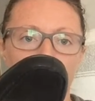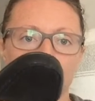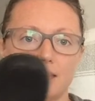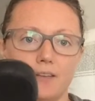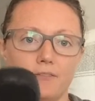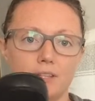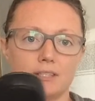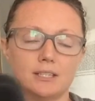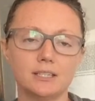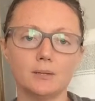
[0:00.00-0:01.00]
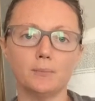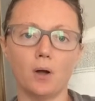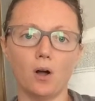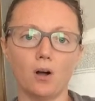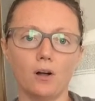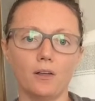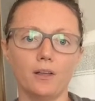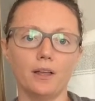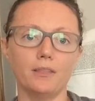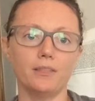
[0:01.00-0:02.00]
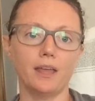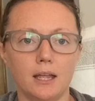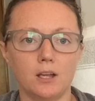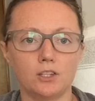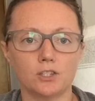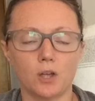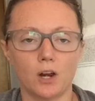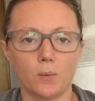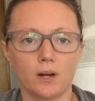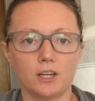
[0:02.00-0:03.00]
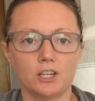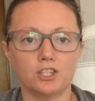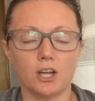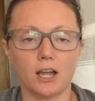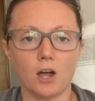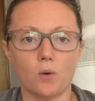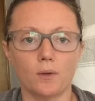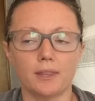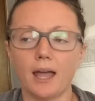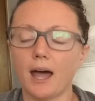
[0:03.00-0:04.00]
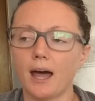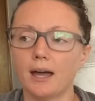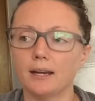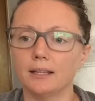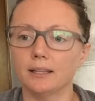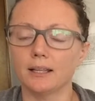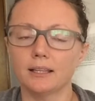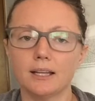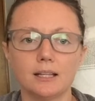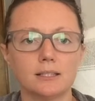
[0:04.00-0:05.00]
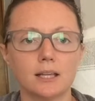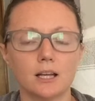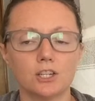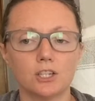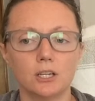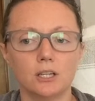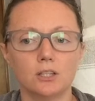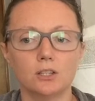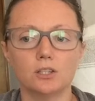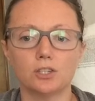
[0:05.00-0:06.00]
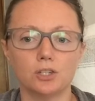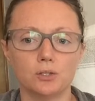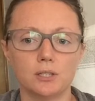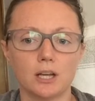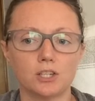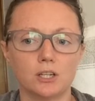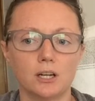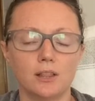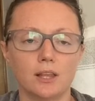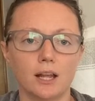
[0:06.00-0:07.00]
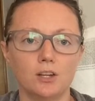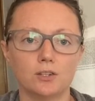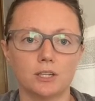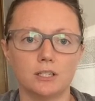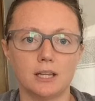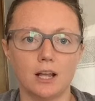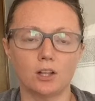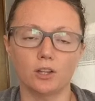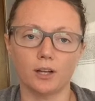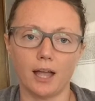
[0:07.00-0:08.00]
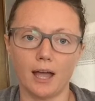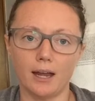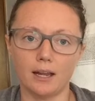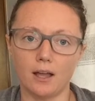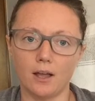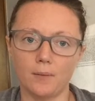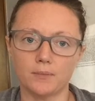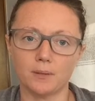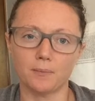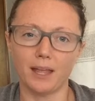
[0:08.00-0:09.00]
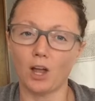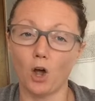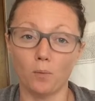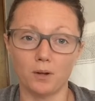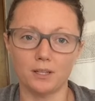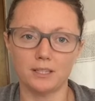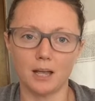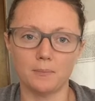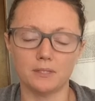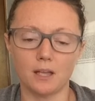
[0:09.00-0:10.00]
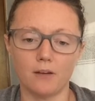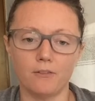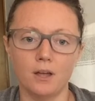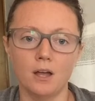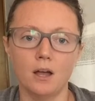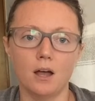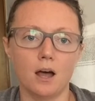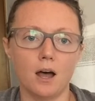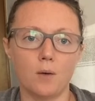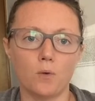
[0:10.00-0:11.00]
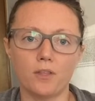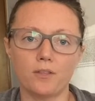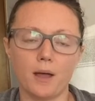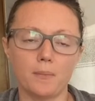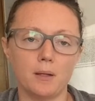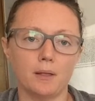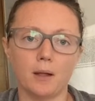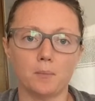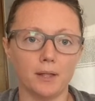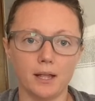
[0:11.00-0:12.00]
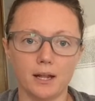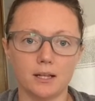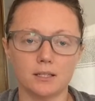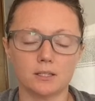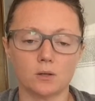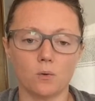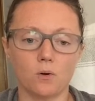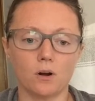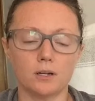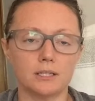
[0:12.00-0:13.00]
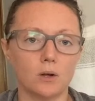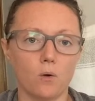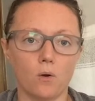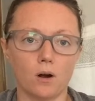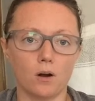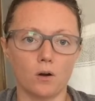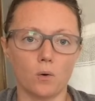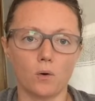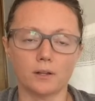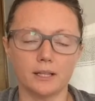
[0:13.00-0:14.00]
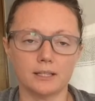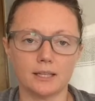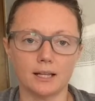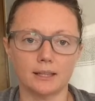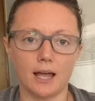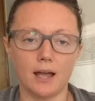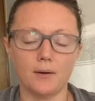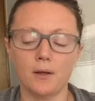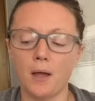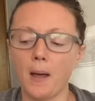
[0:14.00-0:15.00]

St. Vincent de Paul. They just kind of wanted to check out what they had in like the kids section, shoe section, and then I usually take a look at some like home good type stuff, whether that be like blankets or decor or things like that.